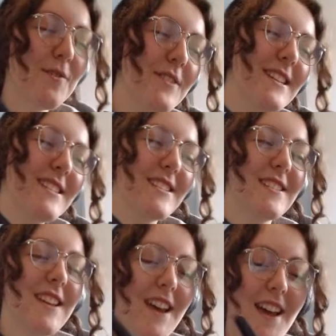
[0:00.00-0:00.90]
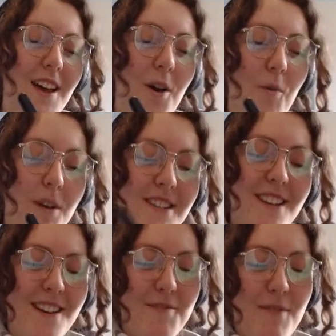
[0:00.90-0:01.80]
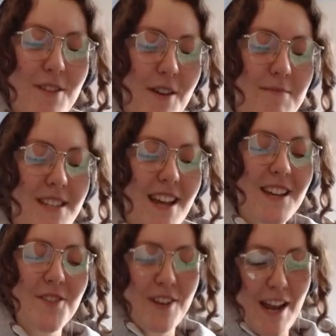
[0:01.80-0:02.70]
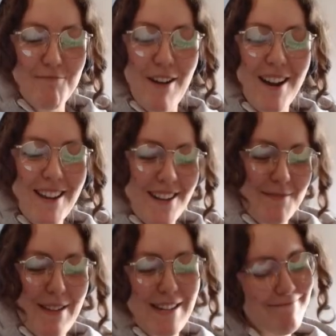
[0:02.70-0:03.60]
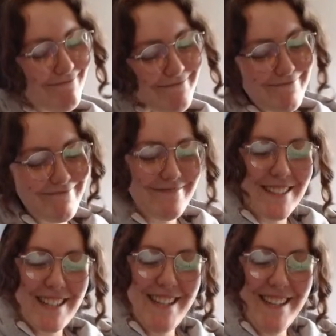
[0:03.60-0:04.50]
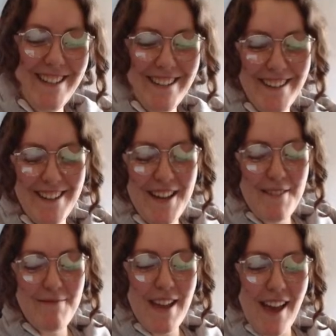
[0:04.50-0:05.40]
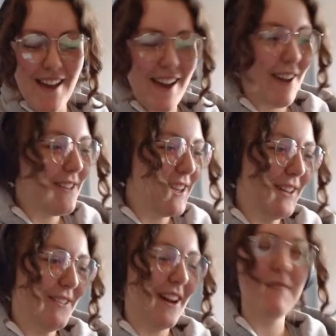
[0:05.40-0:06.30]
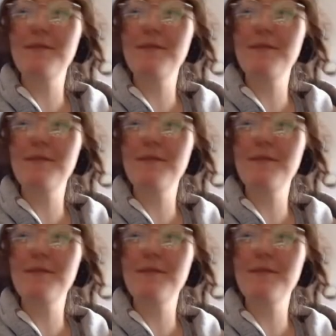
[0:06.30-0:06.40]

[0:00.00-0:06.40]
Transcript: always wonder whether I'm saying your name right, and I'm like, But yeah, how are you? I hope